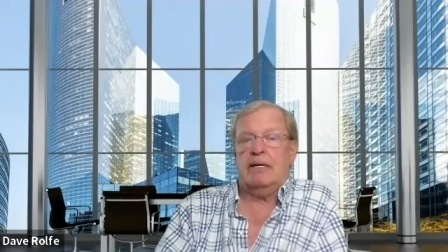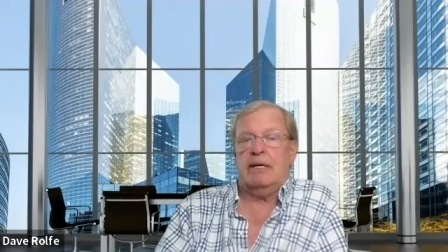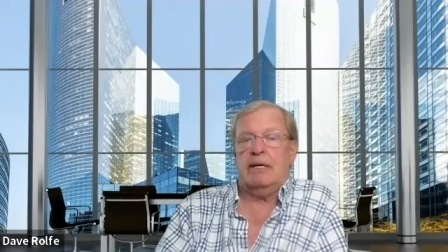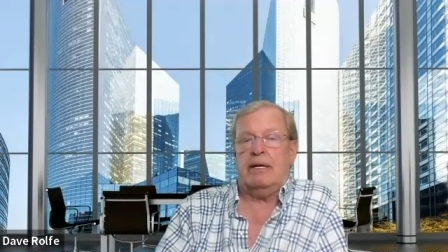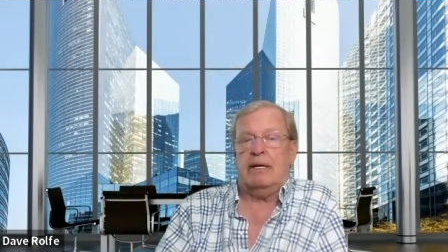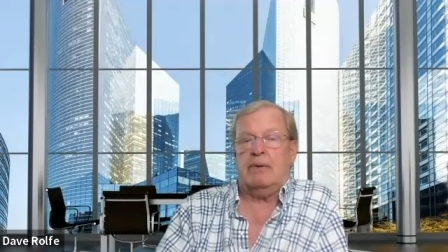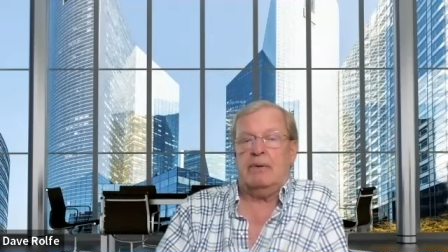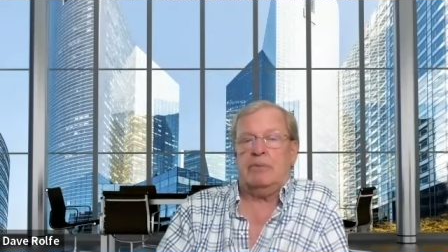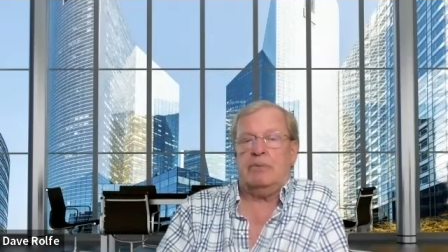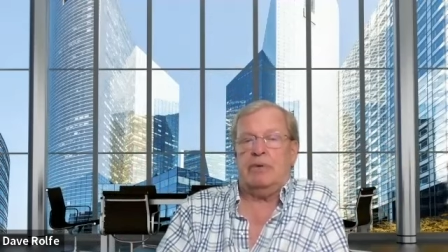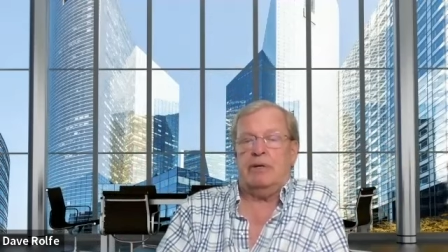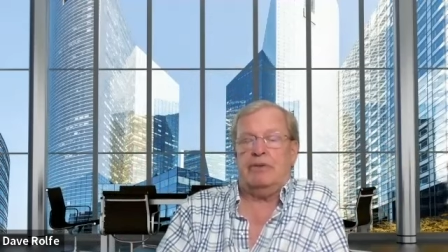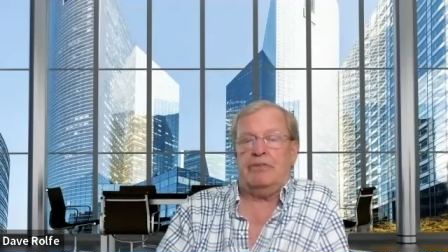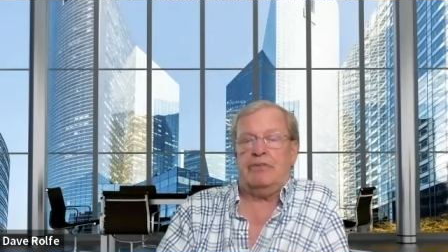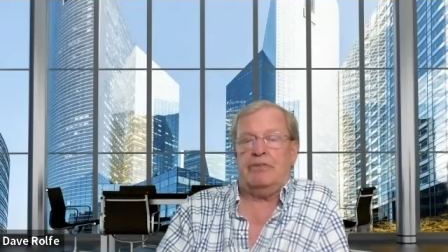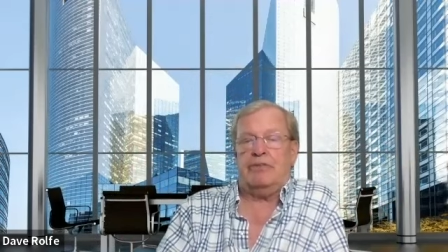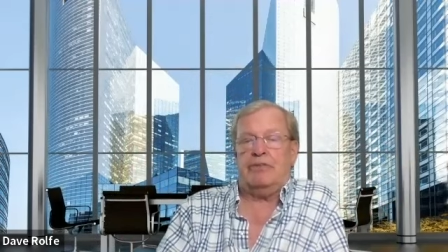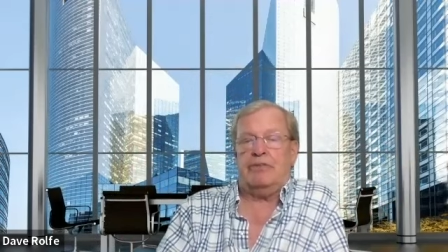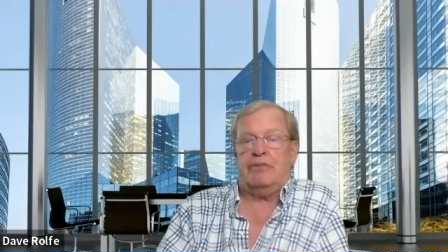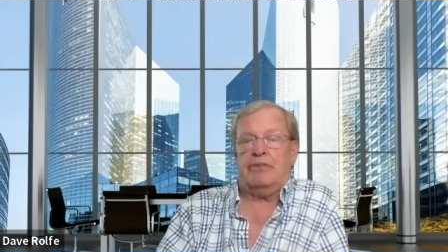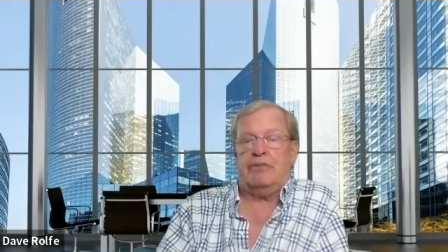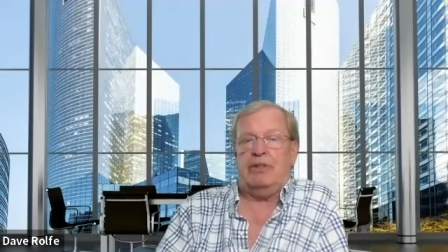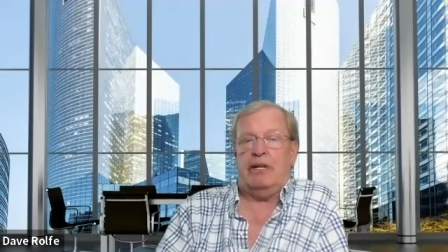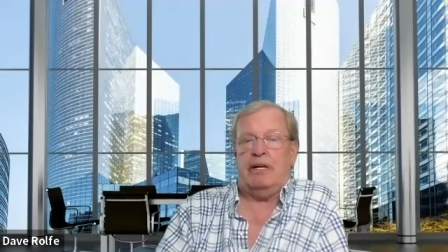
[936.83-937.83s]
uh, was
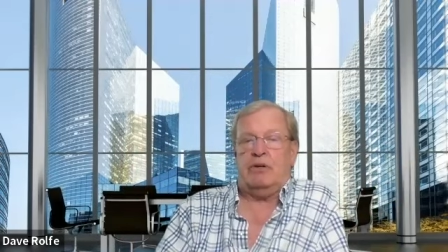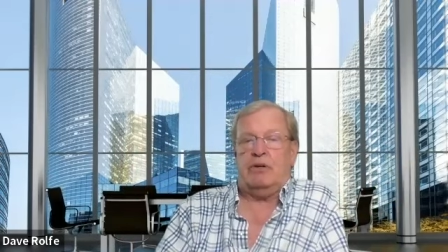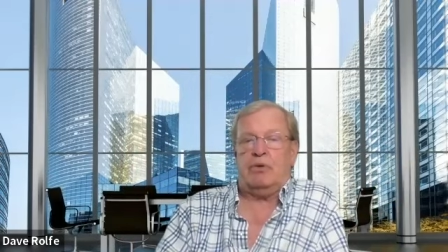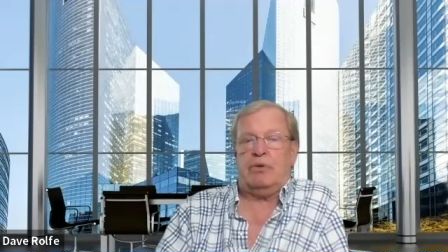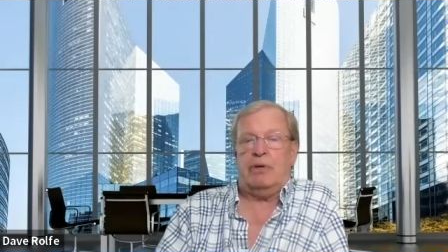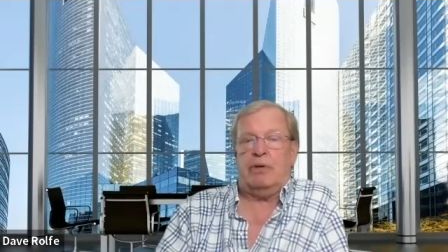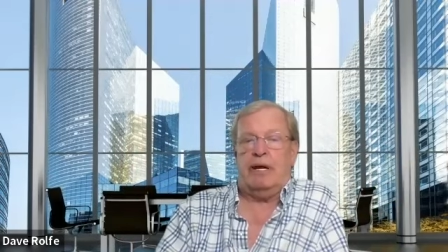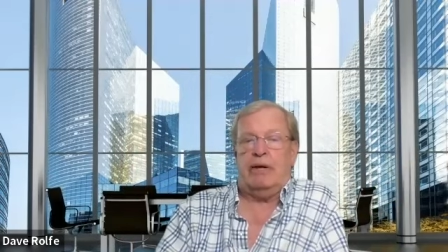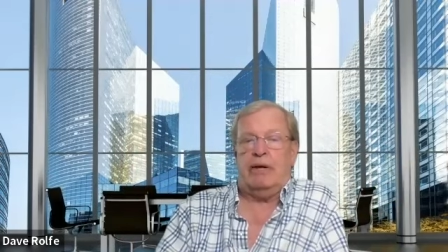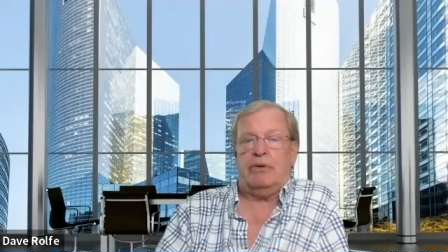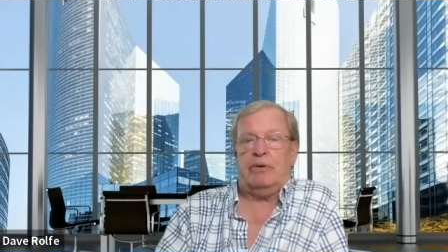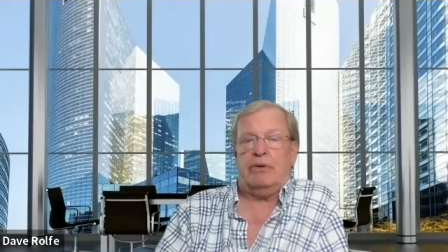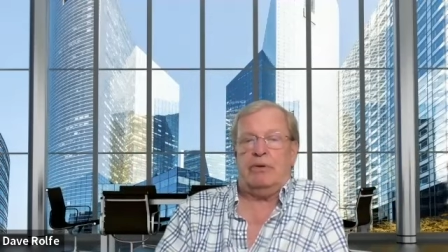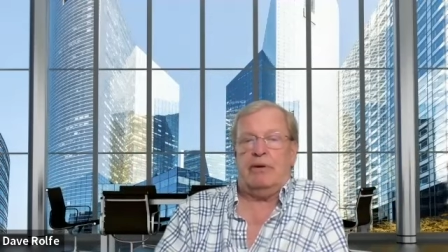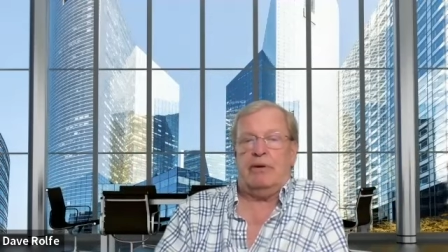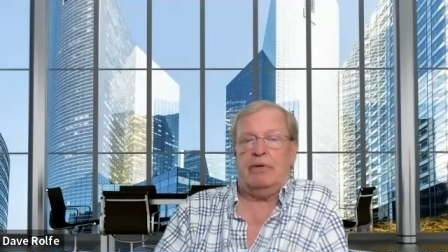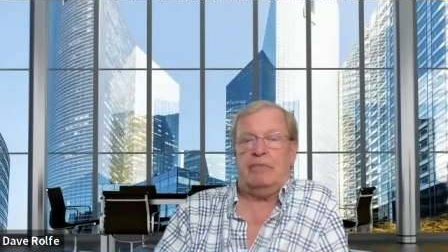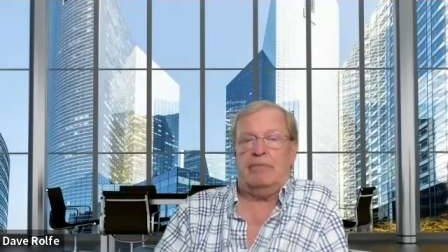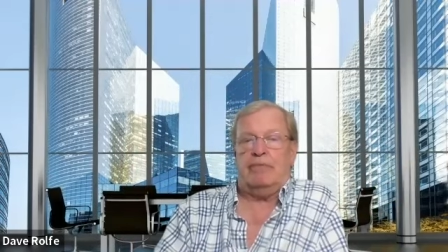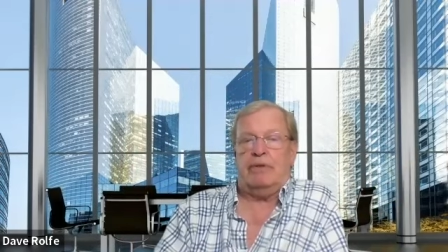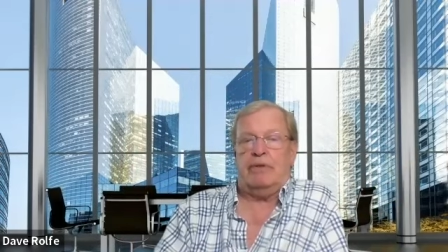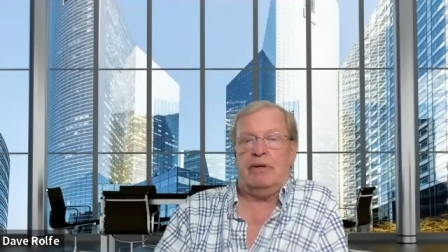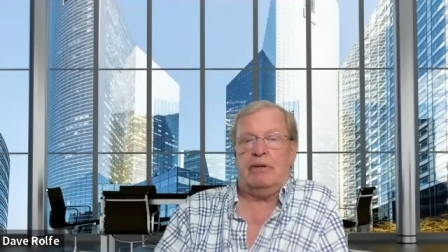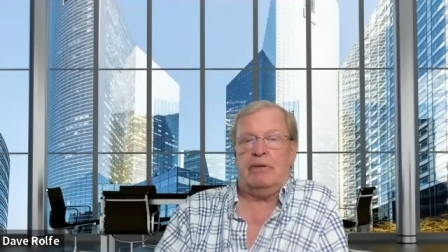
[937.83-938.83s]
the creator
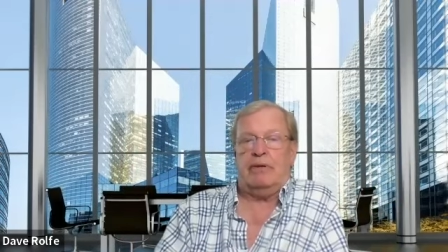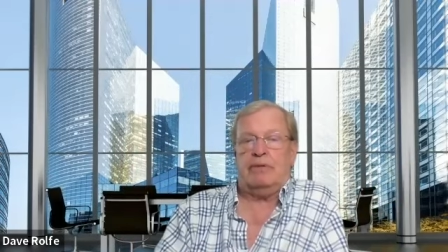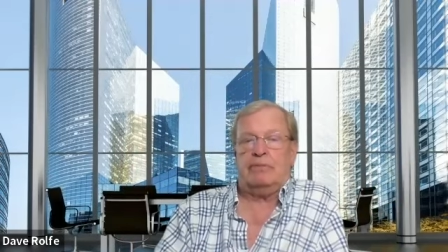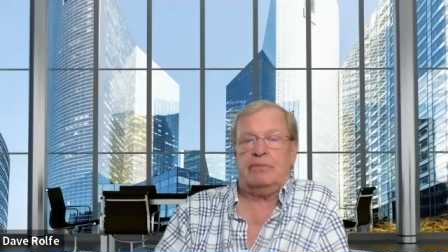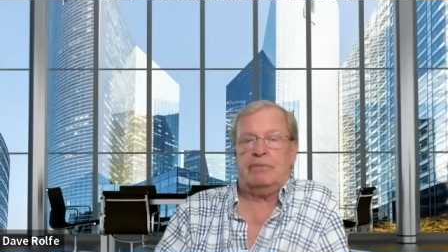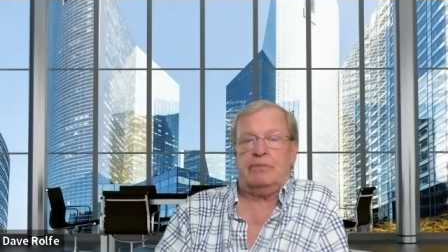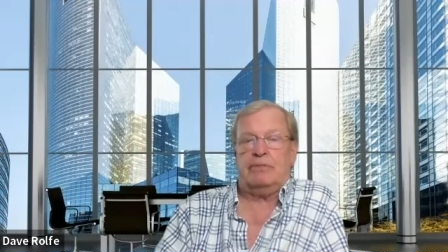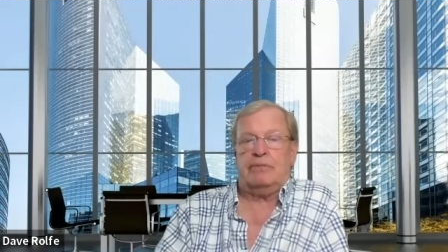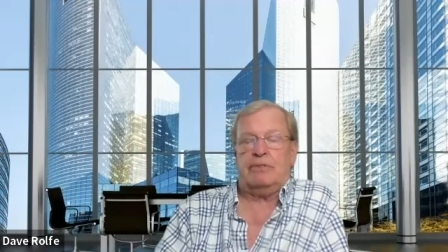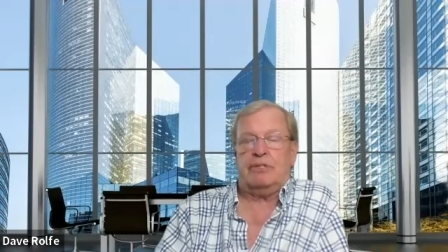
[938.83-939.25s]
of the,